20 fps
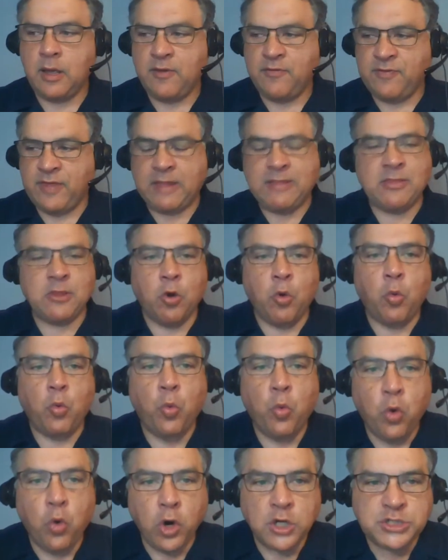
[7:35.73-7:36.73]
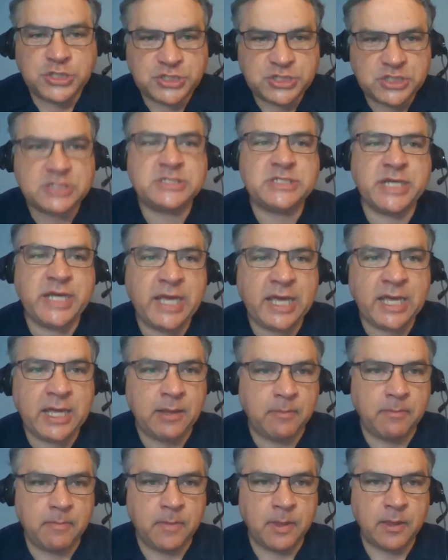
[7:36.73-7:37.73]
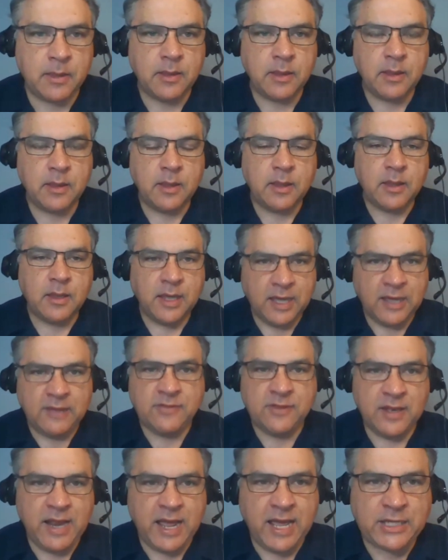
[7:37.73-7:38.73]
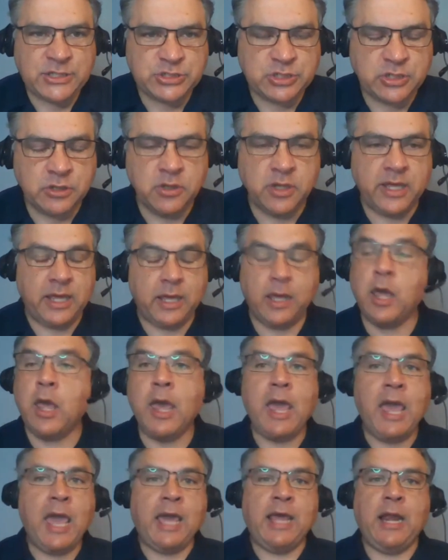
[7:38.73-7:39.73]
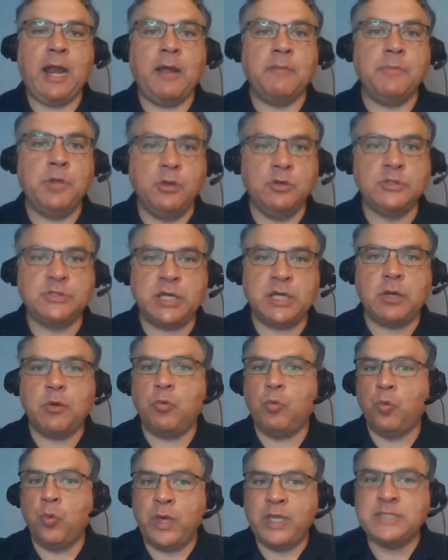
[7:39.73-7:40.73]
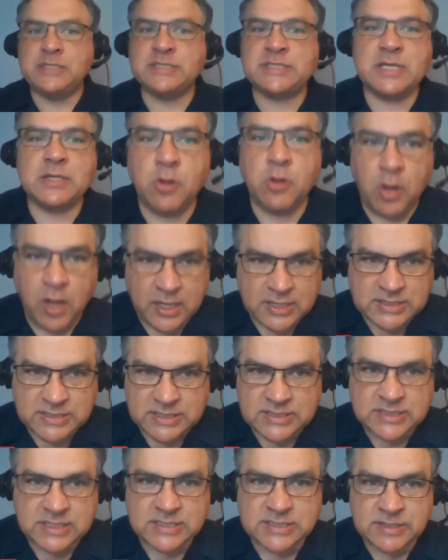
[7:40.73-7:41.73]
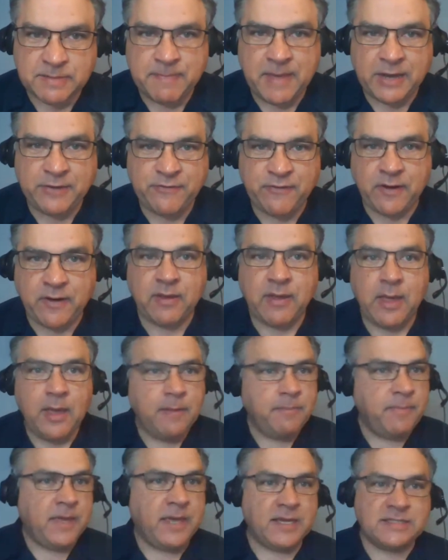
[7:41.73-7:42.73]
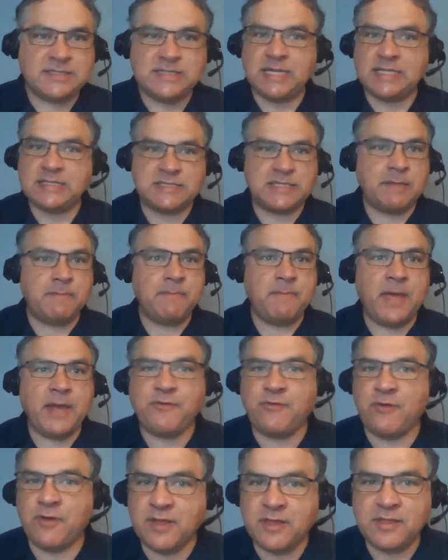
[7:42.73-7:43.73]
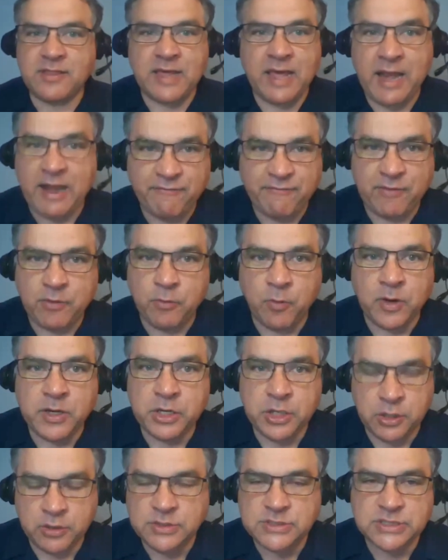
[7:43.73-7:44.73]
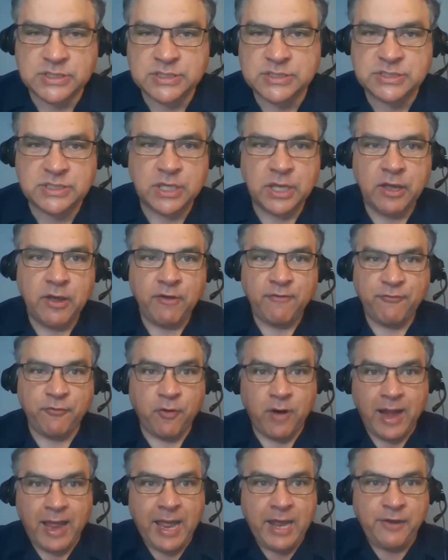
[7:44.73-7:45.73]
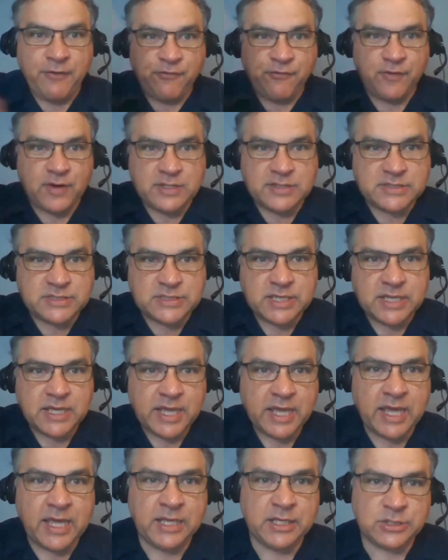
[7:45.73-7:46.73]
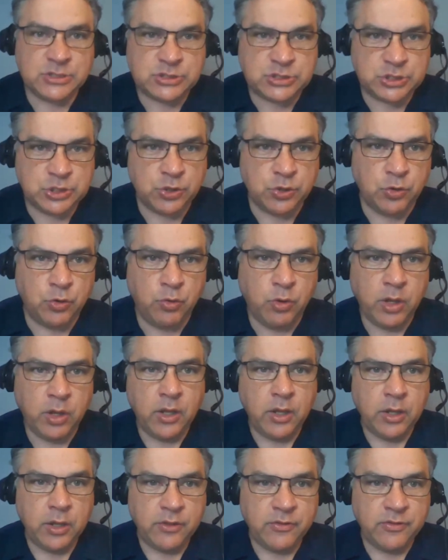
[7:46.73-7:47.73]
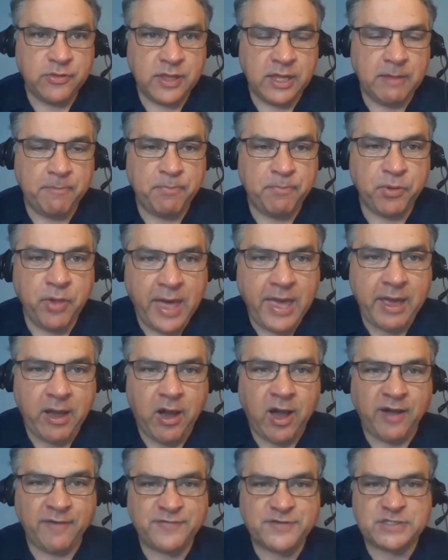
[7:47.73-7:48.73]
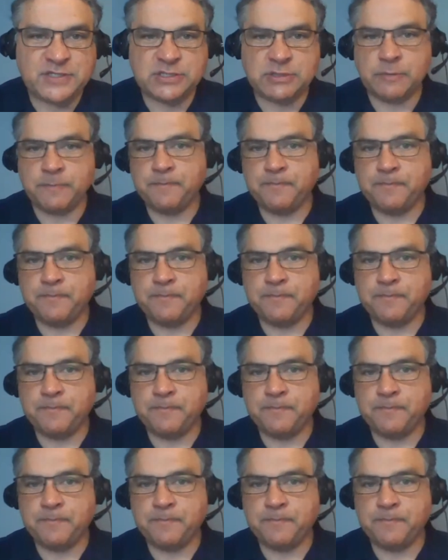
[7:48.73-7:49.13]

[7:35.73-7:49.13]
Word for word: that the worst team in the National League, and I'm using wins and losses as the metric because that's the metric that everyone uses for entrance into the playoffs.